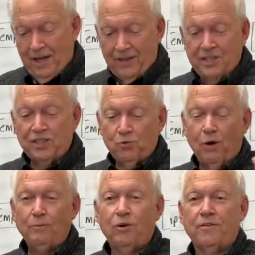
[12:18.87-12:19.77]
Then just
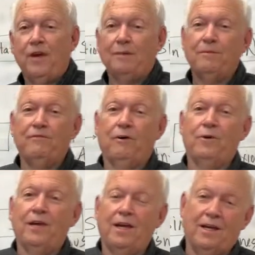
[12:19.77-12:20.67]
one more thing before
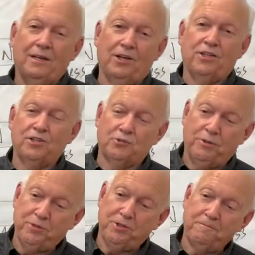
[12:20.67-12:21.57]
we look at the
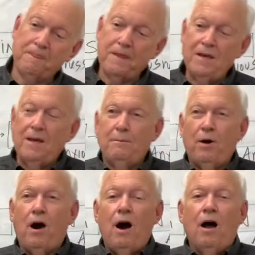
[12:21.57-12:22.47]
scripture.
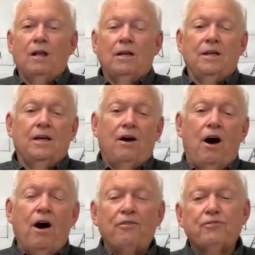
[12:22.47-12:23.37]
Paul,
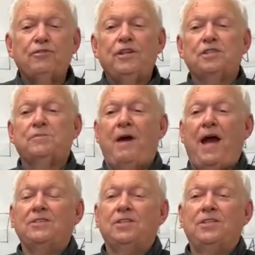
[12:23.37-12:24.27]
all through this
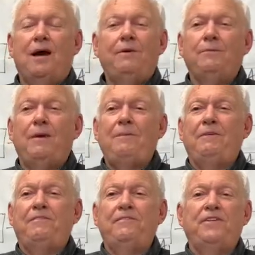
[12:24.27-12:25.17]
passage, I mean,
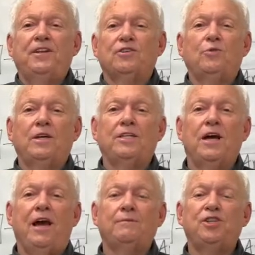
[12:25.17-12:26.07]
maybe 15 or 20
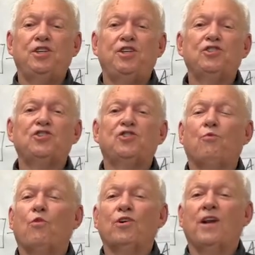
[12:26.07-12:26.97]
times, he uses the
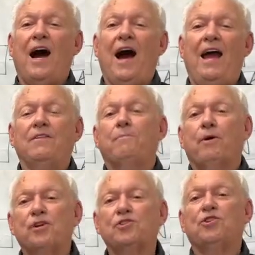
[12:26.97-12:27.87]
word I, the
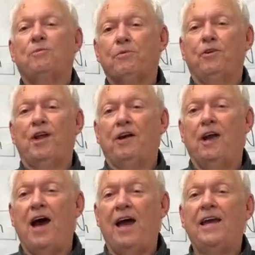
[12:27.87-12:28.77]
personal pronoun
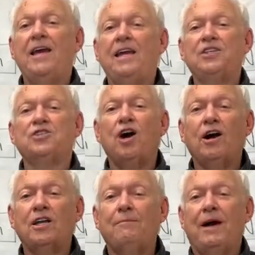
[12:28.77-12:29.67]
I. He's
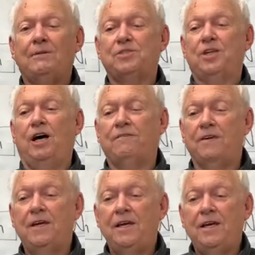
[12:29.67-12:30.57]
talking about himself.
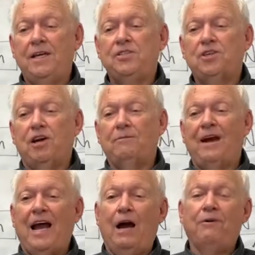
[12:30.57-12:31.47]
He's talking
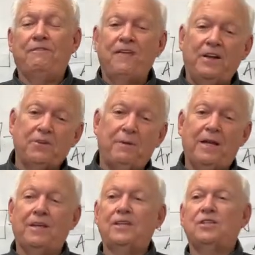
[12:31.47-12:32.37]
about how he felt
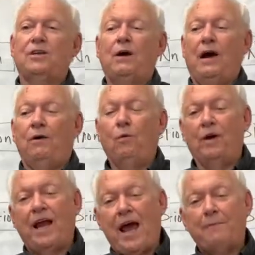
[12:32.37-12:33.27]
about this and how,
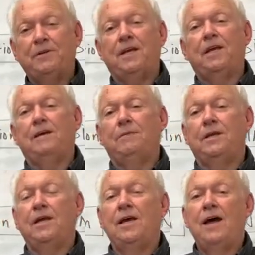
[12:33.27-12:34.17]
what happened to him
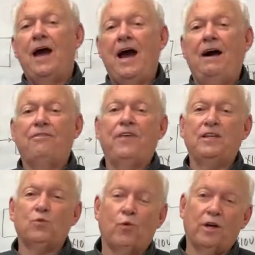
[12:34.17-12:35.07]
and how
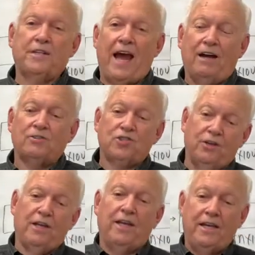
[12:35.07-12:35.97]
things worked out so
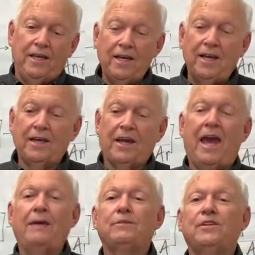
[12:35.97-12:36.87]
that he
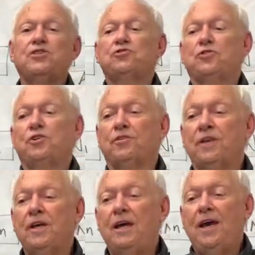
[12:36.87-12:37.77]
came to this truth.